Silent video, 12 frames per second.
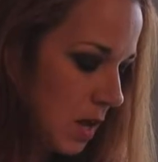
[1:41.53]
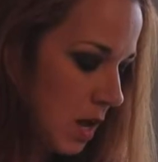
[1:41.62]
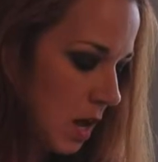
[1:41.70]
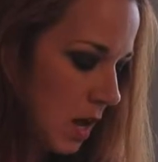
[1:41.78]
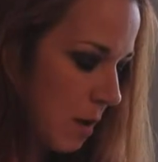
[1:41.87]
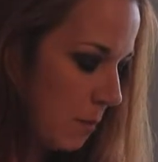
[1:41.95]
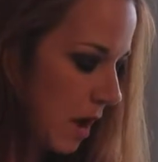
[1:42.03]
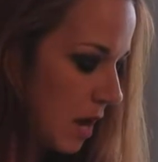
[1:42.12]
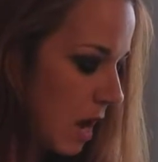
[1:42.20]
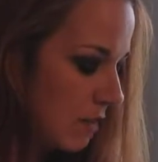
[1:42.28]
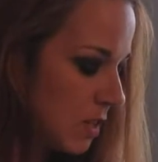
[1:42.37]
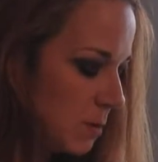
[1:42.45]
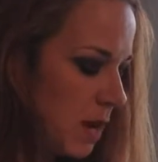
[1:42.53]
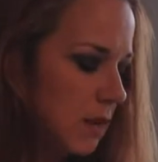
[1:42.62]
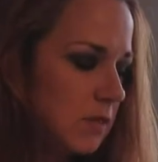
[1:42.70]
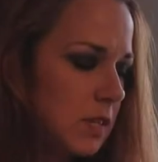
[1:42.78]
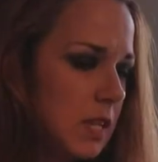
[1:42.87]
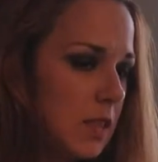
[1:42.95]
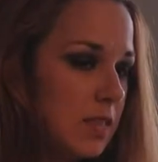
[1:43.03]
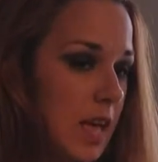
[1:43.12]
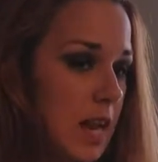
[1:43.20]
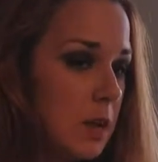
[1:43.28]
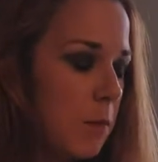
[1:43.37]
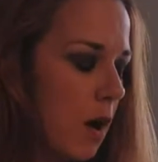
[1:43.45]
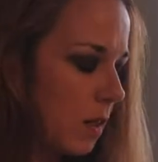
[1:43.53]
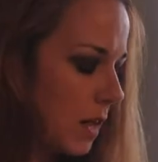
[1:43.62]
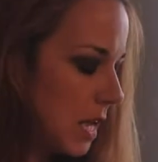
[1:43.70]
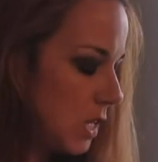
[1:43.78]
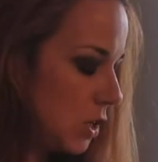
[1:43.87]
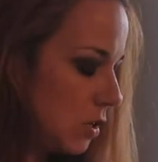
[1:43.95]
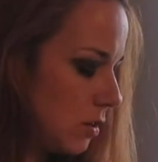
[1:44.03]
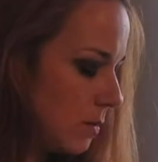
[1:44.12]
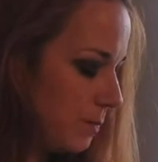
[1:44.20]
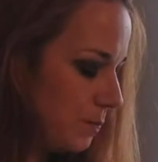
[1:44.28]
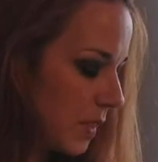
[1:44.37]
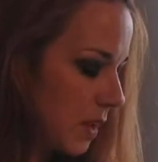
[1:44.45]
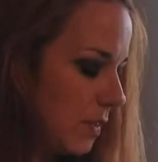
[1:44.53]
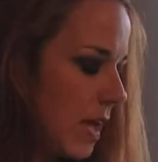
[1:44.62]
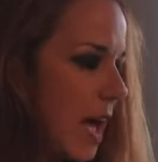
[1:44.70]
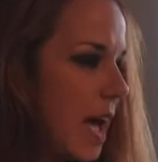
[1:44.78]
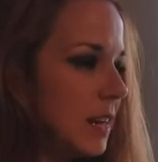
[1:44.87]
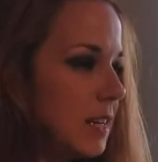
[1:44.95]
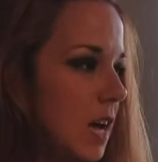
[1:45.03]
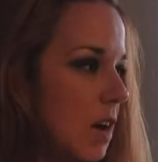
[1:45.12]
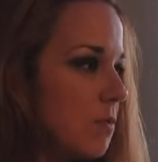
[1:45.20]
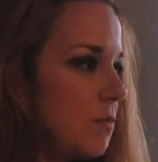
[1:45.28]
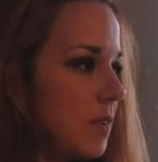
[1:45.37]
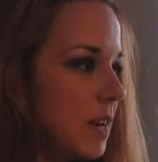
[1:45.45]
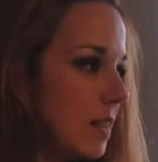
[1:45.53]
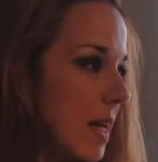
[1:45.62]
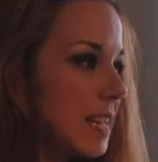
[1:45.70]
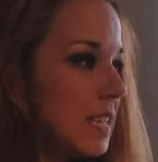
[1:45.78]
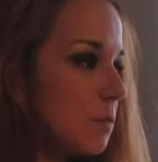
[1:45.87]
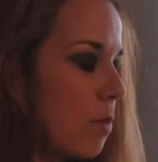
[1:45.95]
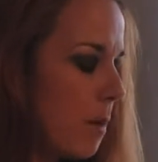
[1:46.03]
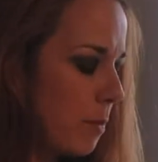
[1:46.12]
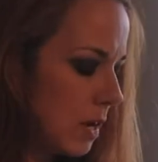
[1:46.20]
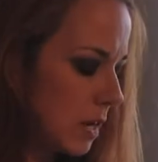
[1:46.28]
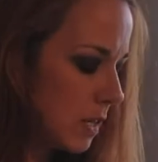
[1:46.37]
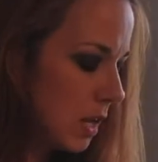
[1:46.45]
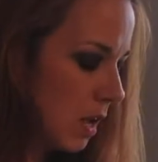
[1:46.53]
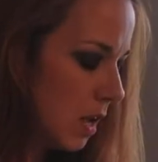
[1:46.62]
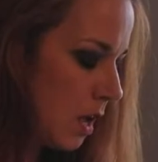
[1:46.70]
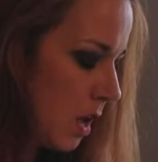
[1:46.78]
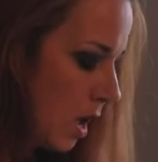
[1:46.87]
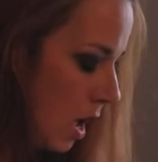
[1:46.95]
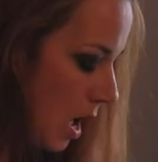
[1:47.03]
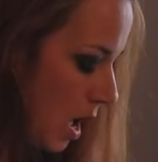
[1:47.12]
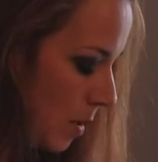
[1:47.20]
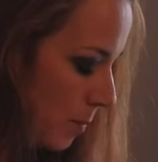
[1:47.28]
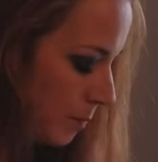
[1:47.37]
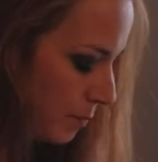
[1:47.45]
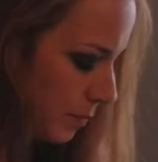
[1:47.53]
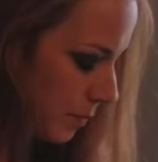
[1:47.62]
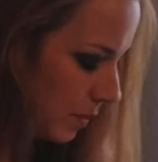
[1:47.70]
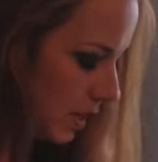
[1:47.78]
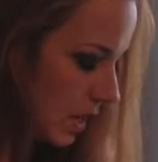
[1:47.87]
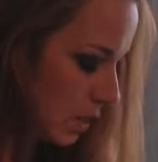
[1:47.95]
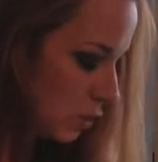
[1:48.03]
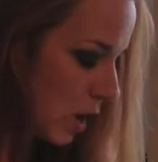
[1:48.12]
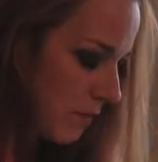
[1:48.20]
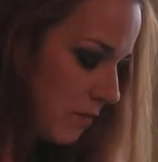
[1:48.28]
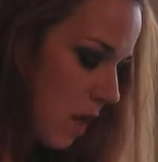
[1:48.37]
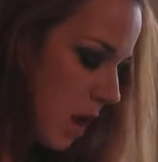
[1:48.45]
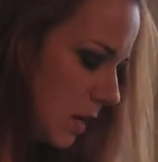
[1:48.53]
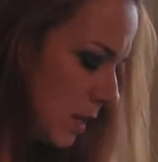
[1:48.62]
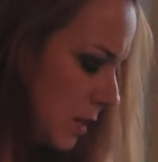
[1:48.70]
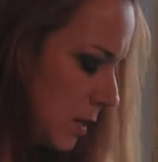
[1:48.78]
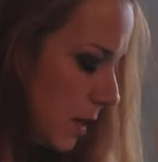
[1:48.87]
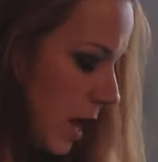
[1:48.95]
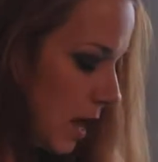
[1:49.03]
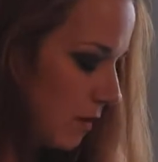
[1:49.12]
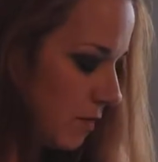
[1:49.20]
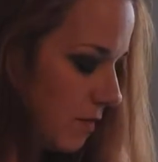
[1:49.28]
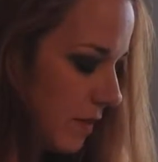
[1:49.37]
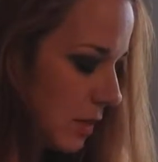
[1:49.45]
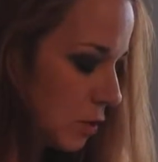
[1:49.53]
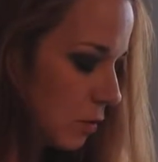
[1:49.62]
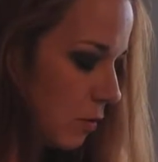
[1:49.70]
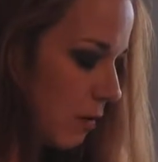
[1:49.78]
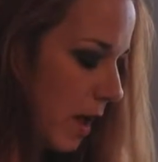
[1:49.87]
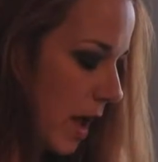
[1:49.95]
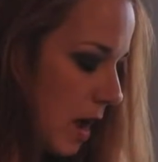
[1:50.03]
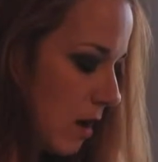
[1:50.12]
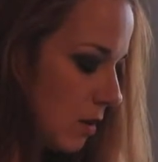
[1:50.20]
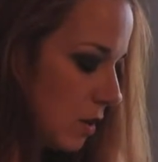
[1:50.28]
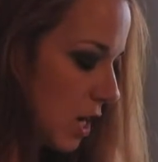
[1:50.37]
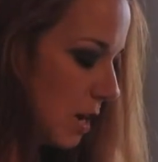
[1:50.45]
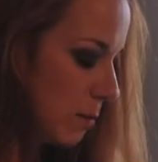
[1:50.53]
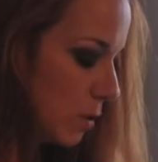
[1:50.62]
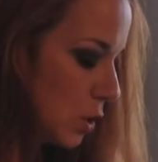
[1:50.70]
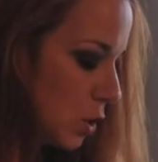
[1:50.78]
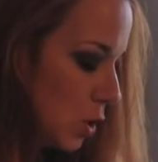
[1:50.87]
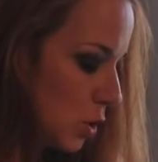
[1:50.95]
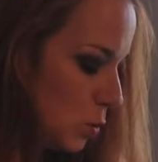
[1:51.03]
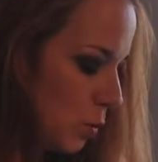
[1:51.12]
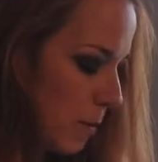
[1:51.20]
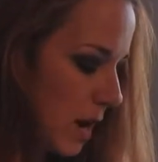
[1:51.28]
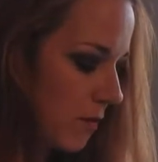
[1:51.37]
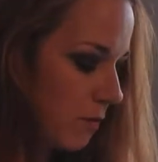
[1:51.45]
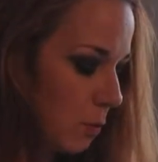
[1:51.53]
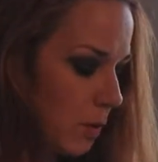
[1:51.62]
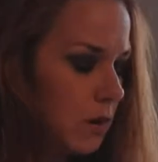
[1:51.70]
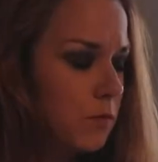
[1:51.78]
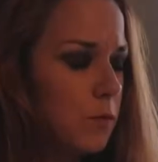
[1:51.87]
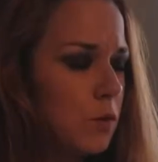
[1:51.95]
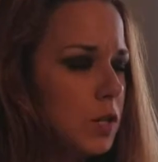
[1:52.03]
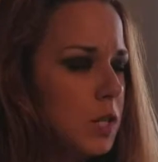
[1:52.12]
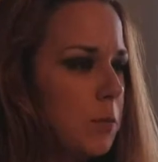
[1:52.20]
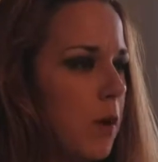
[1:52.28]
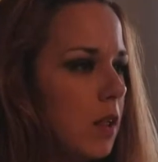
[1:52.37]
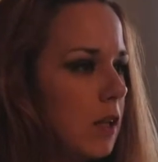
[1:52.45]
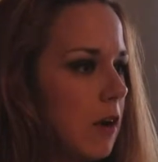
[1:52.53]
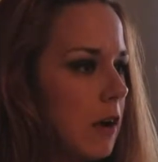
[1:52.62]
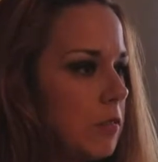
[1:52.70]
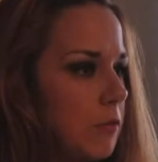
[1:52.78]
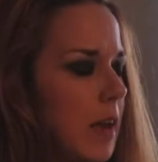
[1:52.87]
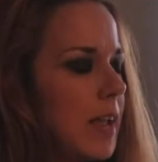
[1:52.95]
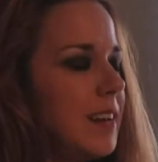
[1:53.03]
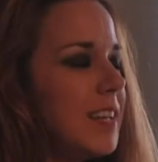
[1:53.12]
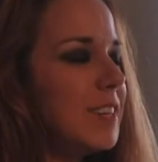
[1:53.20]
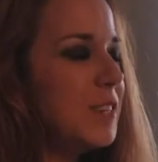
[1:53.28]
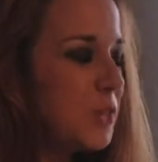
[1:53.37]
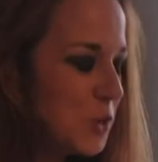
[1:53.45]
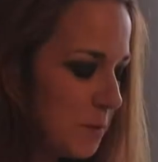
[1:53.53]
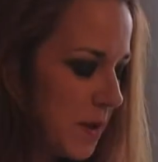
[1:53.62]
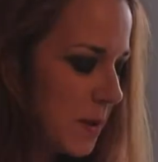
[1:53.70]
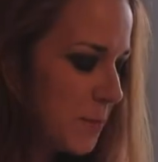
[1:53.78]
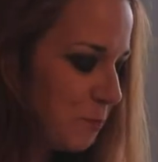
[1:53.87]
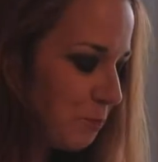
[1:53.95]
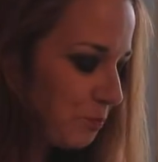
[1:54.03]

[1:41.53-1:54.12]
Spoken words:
by cuffs made of synthetic polyester that had tough and elastic properties. The drive lines out of the ventricle air chambers were made of a reinforced polyurethane tubing.